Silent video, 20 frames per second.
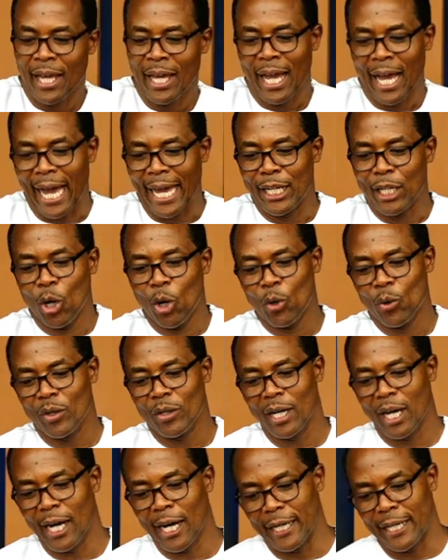I know
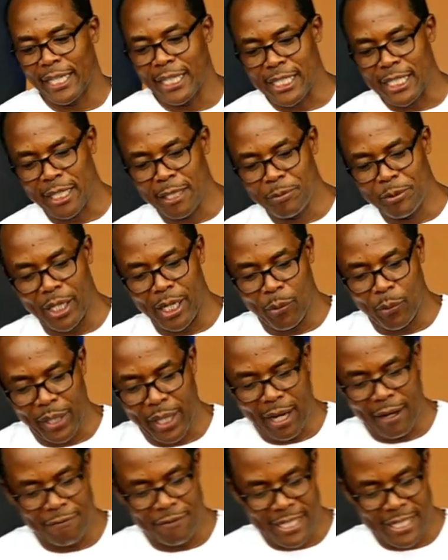uh, in scripture we have